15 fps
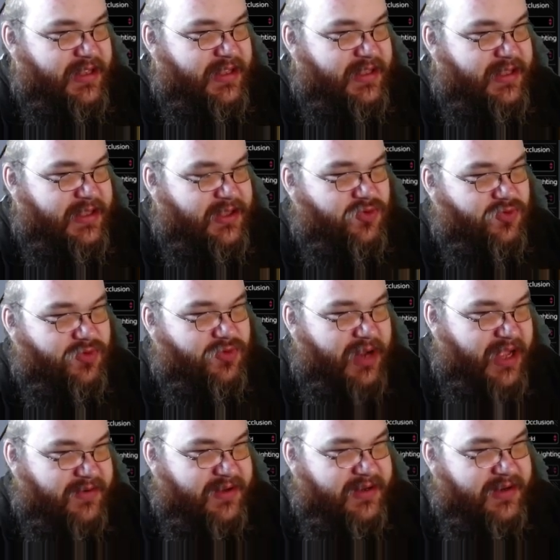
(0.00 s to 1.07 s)

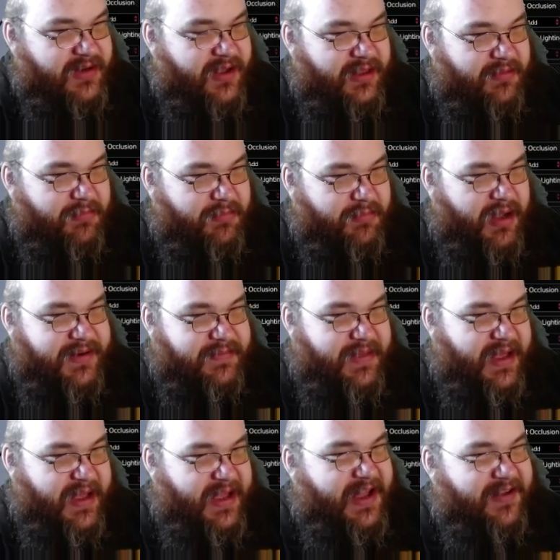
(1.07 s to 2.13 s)
surrounded on the bottom
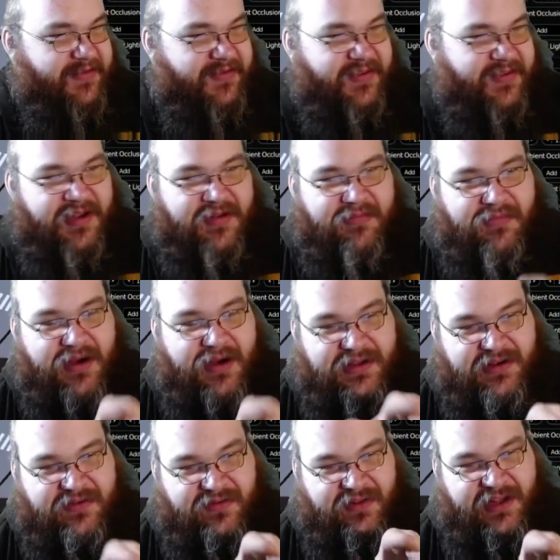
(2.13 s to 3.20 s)
half by the
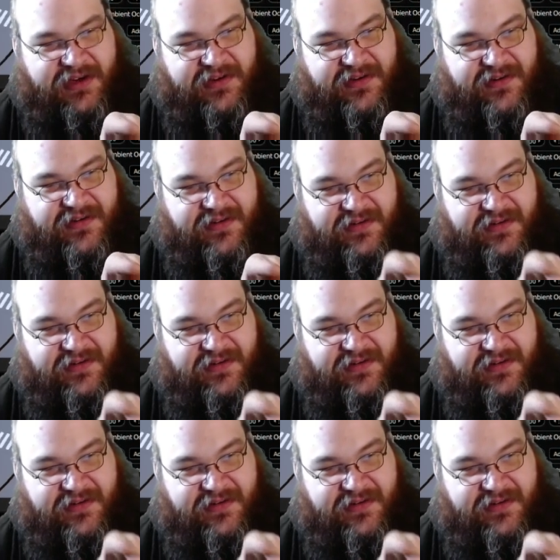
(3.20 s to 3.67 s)
deflector.